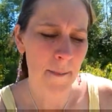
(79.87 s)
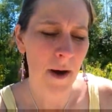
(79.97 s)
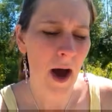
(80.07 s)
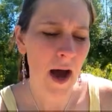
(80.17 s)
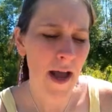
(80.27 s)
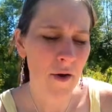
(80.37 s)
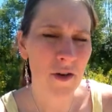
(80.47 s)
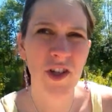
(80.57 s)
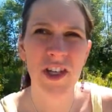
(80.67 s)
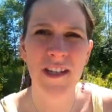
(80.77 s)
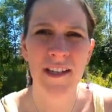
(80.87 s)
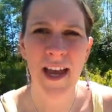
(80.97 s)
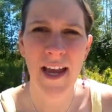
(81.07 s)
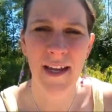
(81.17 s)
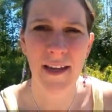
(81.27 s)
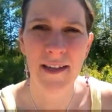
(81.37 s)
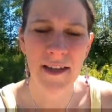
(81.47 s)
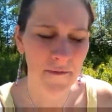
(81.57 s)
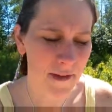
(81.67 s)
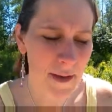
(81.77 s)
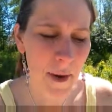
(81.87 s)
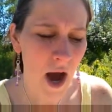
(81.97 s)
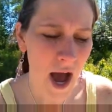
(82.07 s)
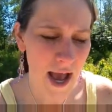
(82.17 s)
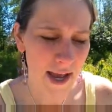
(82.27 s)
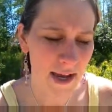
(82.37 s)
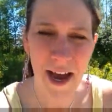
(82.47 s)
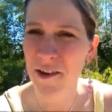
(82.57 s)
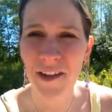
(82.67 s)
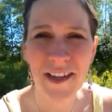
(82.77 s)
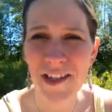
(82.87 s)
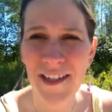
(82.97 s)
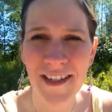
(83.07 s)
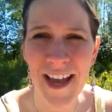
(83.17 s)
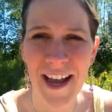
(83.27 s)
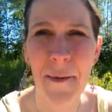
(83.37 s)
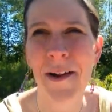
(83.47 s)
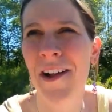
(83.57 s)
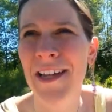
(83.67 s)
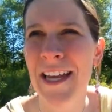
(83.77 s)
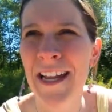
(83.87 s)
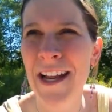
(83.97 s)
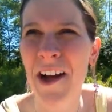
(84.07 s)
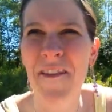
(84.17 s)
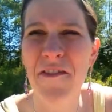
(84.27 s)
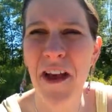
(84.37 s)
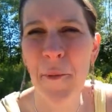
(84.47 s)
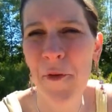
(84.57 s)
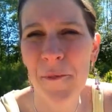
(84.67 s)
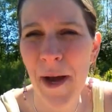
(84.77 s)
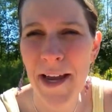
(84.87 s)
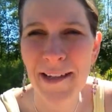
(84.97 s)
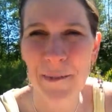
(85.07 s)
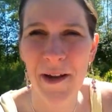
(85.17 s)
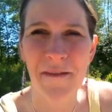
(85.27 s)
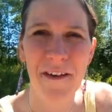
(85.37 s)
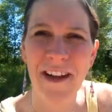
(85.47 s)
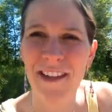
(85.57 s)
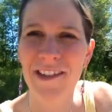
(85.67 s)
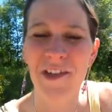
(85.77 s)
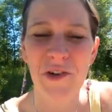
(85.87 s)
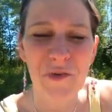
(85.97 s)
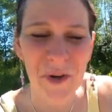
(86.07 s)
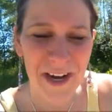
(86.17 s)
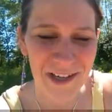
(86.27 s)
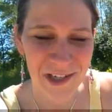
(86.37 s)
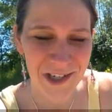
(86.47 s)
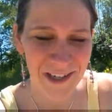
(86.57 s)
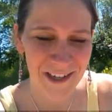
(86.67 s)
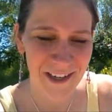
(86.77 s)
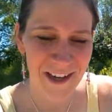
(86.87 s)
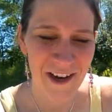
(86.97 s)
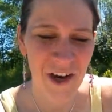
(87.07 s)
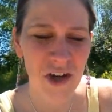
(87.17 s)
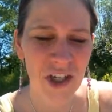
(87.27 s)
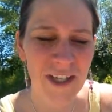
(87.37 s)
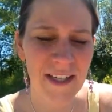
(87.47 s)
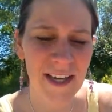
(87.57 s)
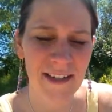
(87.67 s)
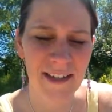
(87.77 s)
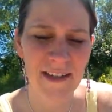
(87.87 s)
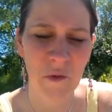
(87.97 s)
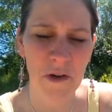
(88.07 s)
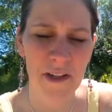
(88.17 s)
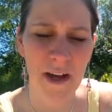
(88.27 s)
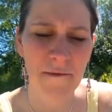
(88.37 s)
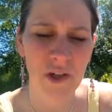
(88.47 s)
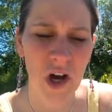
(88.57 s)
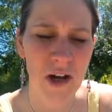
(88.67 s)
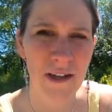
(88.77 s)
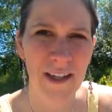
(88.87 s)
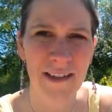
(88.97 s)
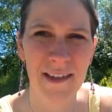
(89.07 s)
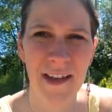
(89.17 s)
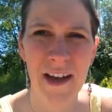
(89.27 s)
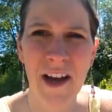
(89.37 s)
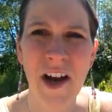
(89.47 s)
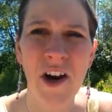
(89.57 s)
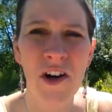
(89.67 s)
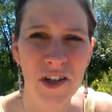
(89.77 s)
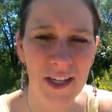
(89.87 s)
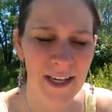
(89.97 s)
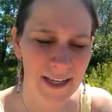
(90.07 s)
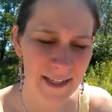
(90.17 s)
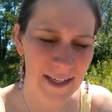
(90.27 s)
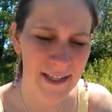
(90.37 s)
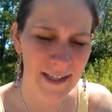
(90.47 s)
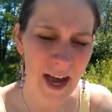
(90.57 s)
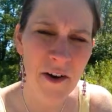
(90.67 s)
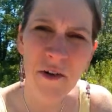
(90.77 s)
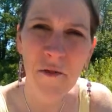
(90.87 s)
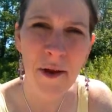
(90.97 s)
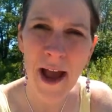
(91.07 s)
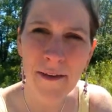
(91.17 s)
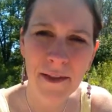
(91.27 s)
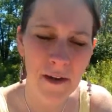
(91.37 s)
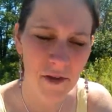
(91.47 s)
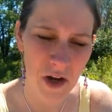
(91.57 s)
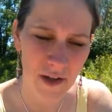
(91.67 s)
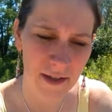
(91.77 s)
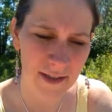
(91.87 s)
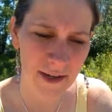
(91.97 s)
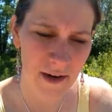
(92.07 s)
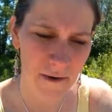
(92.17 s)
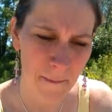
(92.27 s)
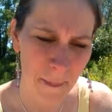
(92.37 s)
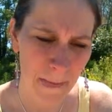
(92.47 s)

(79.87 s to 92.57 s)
Pie or cheesecake? Definitely pie. I don't like cheesecake. I mean, I'll eat it. I'll have a couple of bites, but I find it's too rich. Hershey's Kisses or Dove chocolates? Hershey Kisses. I don't know if we have Dove chocolates here.